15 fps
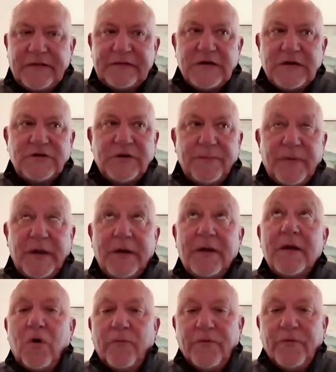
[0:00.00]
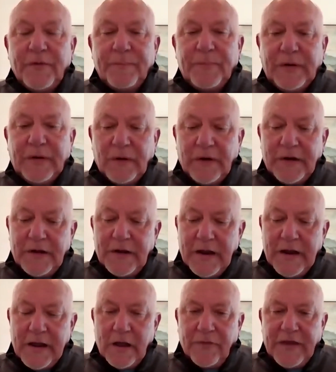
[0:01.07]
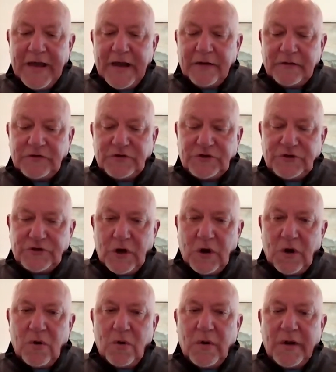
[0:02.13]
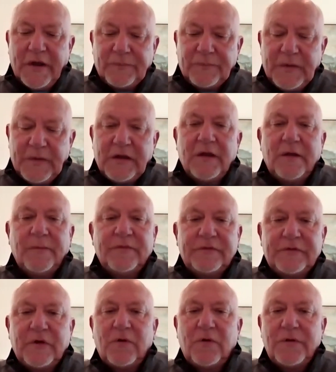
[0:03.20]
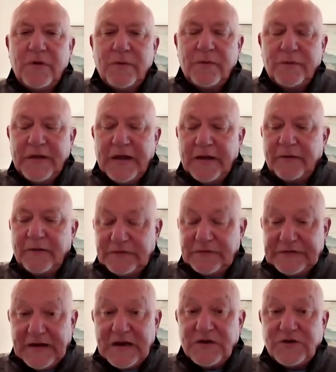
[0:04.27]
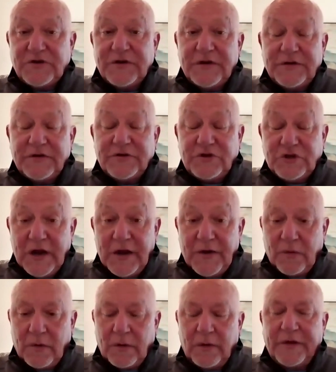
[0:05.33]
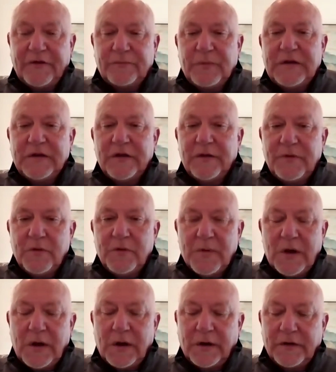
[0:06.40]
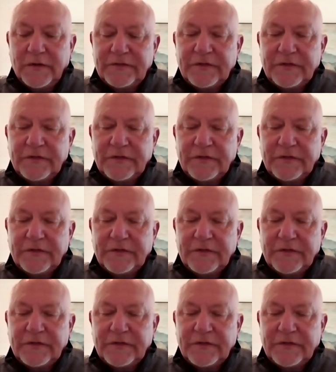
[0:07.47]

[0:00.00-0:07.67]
station. But over the period now, that show has become so huge. That station in general has become humongous.